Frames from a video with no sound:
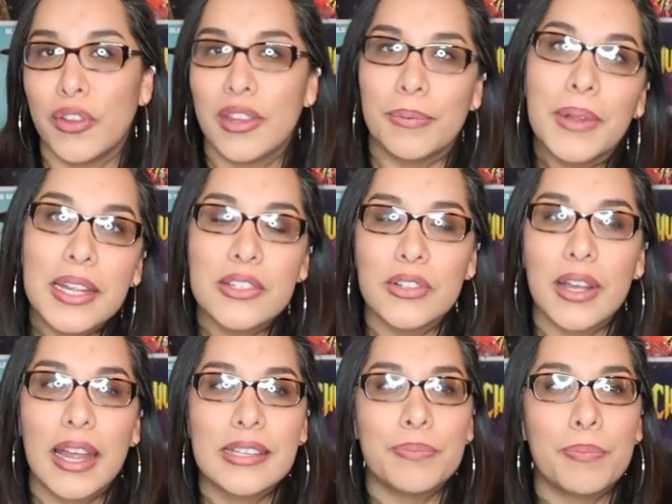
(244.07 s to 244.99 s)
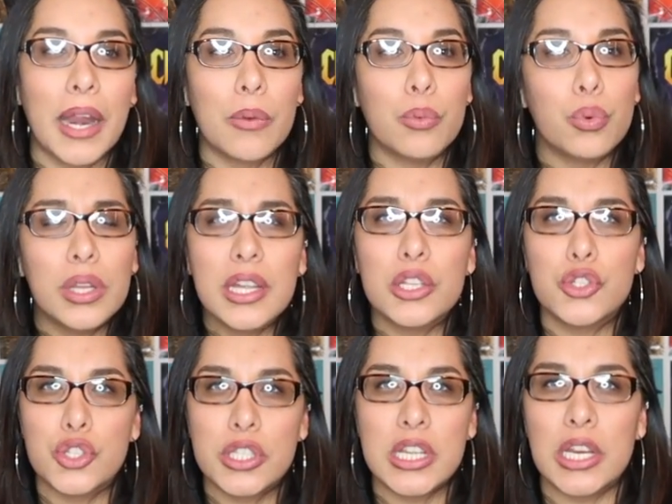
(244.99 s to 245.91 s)
over the place, you guys, but I
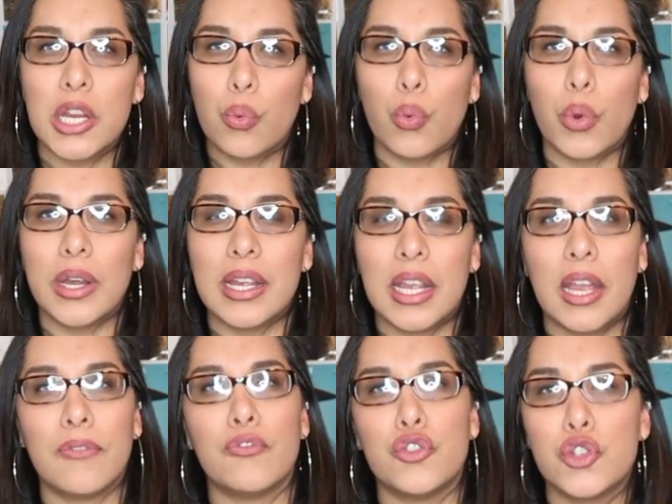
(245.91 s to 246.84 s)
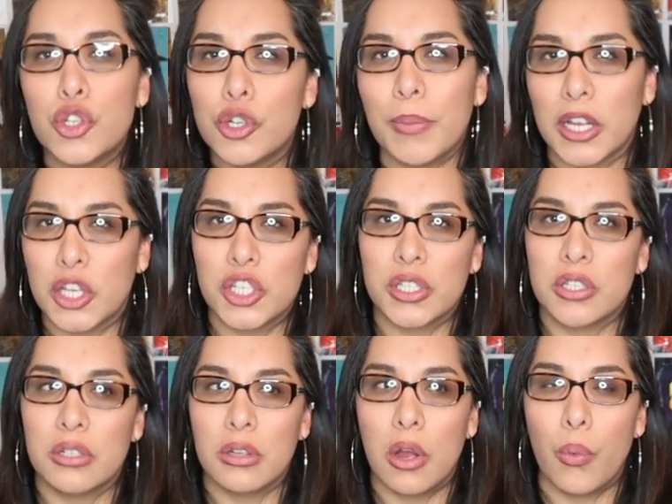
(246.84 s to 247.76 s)
really didn't want to give too
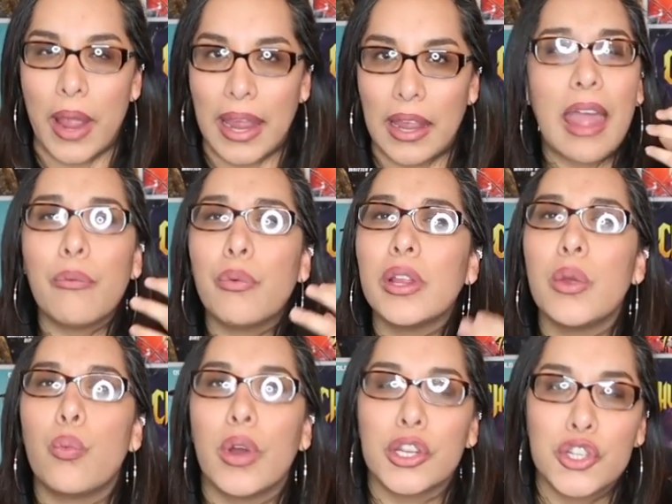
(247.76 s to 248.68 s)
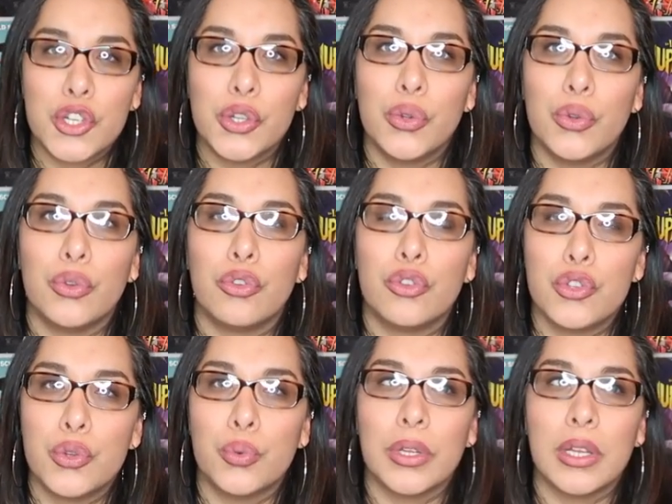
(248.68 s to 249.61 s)
much away. I really want you to